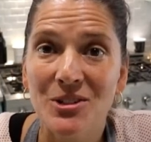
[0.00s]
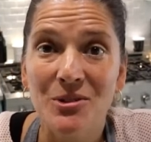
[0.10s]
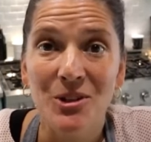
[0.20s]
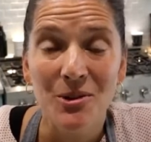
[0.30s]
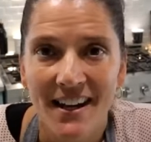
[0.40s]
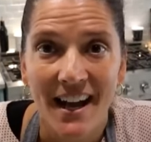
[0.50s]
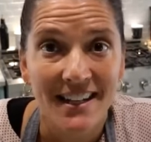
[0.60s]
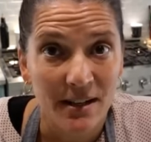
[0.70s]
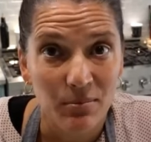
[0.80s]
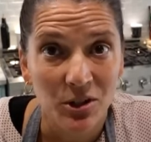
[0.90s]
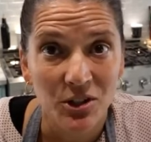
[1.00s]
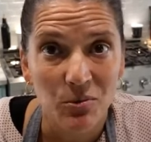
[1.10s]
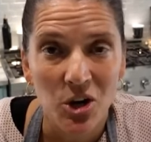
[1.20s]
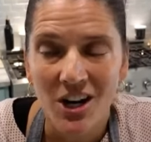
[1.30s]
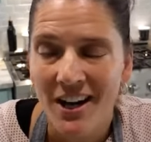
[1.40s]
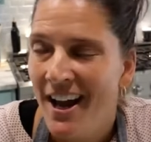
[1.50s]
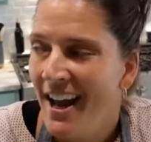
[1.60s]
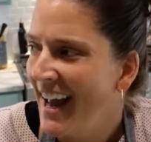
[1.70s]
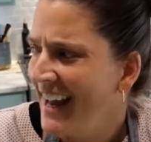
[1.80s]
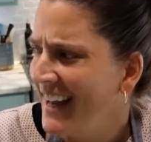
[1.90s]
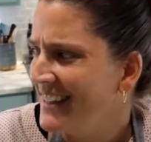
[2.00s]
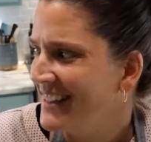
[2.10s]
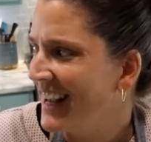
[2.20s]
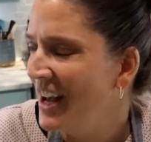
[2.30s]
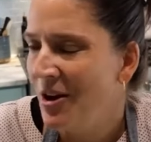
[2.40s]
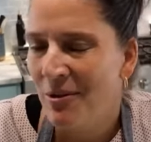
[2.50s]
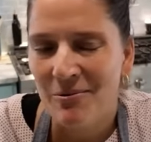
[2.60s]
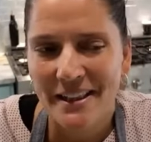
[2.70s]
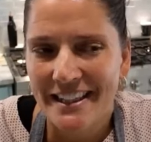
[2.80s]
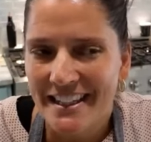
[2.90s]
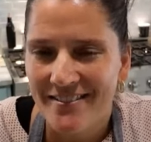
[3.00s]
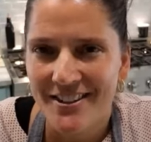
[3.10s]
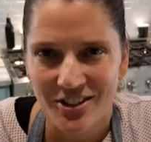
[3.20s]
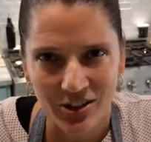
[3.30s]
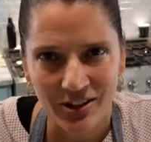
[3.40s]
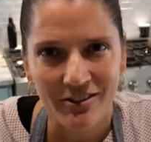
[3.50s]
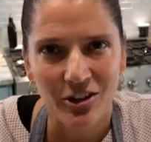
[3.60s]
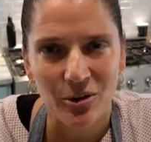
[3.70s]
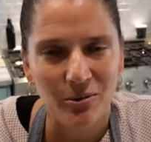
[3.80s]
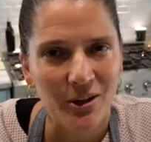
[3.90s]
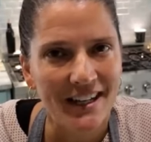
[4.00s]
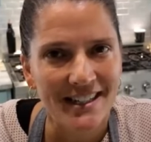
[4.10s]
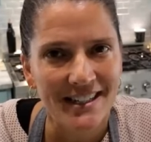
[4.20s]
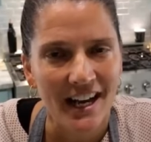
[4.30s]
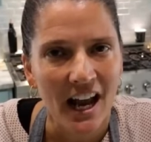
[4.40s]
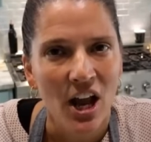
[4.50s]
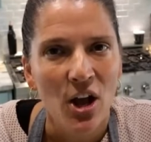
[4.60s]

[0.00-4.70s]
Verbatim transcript: To you, and I had to take Brooklyn to work, and when we leave this early for her to go to work, it's like